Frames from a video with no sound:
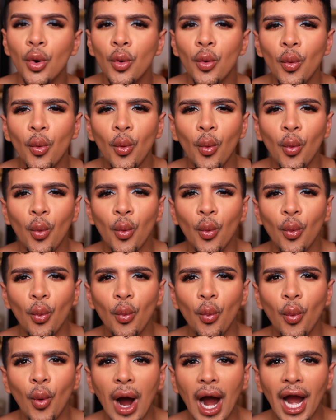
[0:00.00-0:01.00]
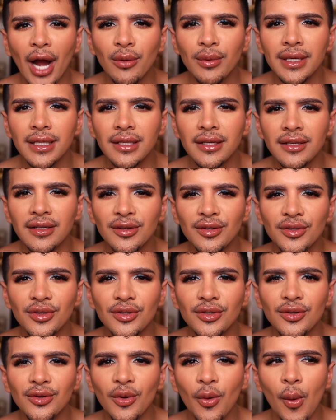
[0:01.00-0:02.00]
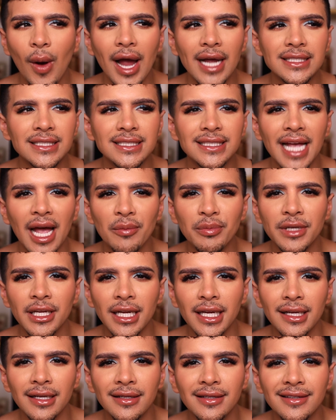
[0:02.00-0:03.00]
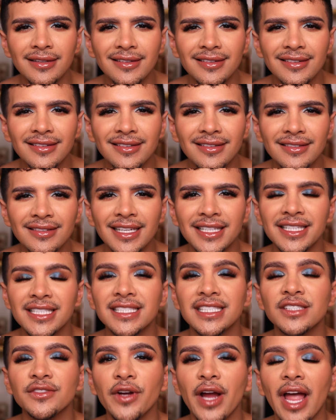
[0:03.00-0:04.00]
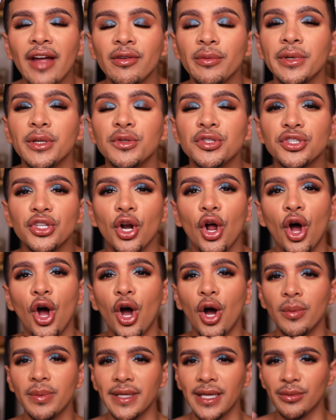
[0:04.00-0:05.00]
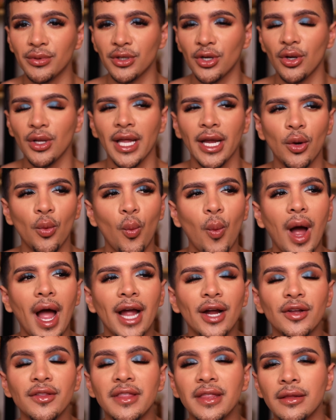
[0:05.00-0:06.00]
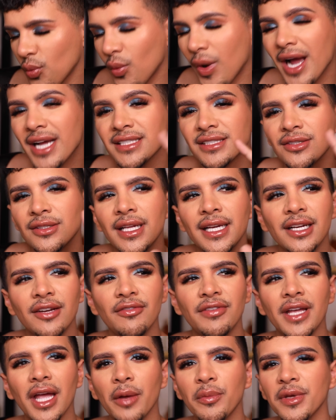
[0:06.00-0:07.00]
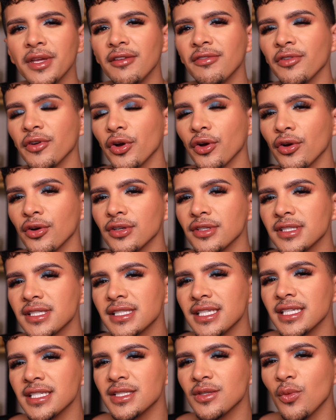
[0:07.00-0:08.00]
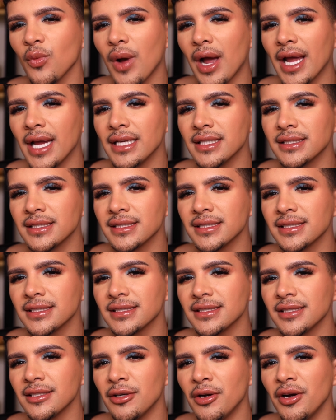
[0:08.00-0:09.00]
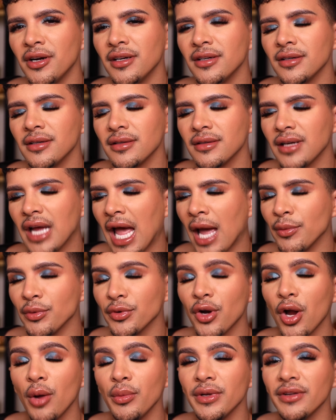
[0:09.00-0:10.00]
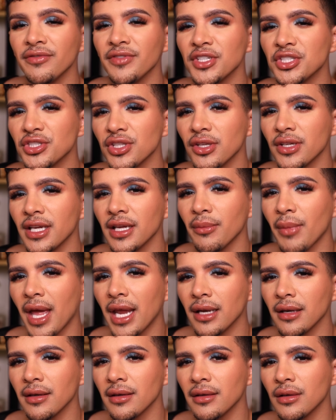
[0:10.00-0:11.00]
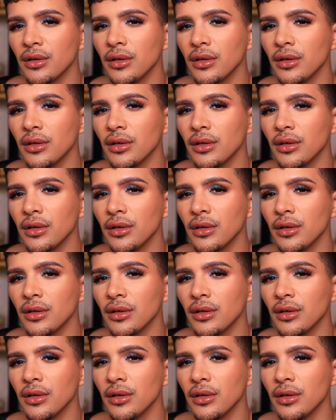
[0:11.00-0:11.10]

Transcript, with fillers: why are we why is this happening like this is for everybody we should all be able to go like why are why is there like a vip for cis white abercrombie and fitch looking men